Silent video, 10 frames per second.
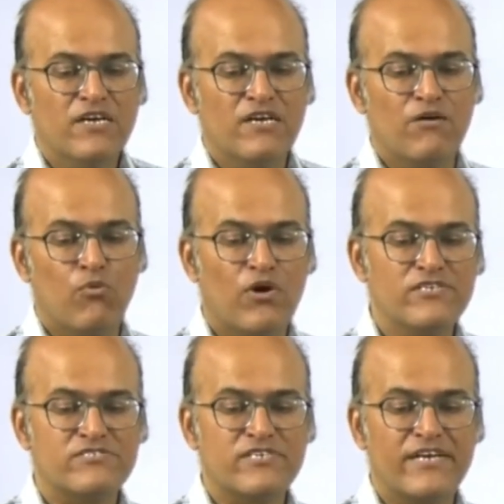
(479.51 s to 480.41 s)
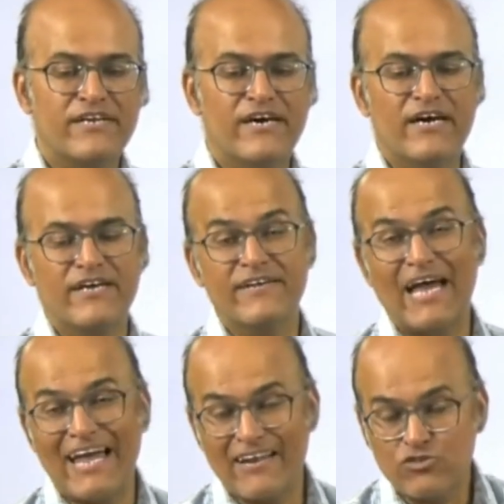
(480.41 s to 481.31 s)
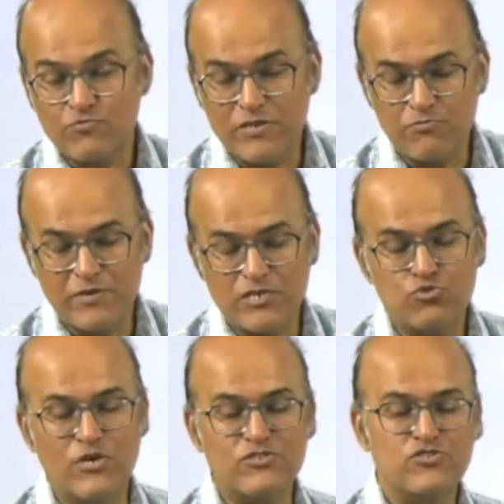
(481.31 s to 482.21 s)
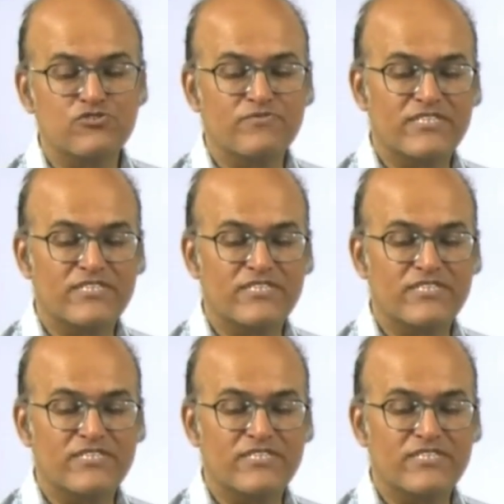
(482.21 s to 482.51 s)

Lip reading: voice and indirect speech-based questions were